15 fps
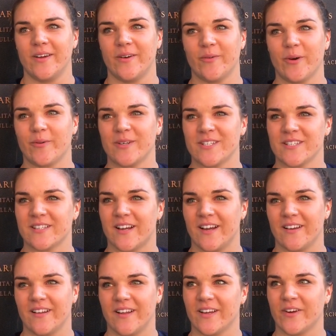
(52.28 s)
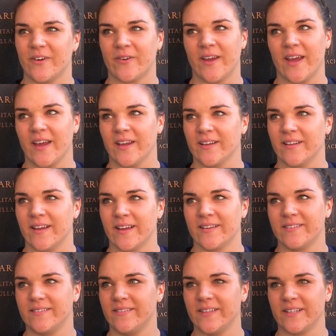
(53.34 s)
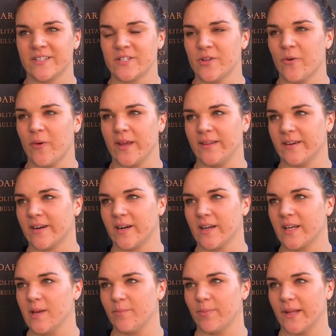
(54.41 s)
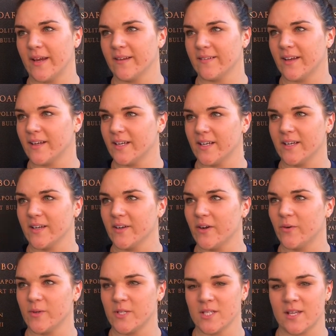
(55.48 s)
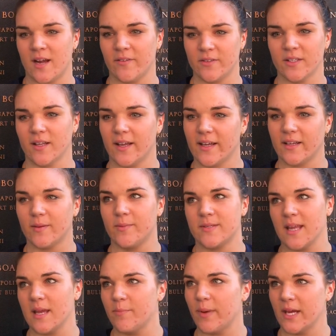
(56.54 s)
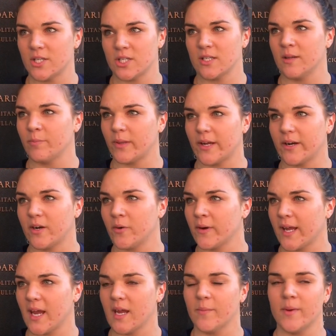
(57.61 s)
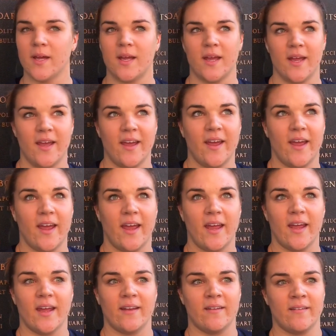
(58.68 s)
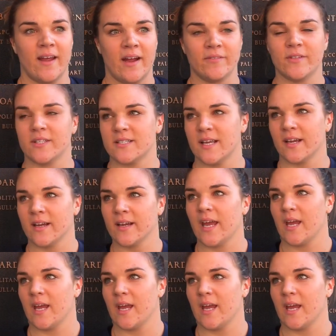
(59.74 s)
we were just kind of like, okay, like, there's no way they're gonna keep playing that good, you know, we just have to, like, stay patient and play our own game. And after second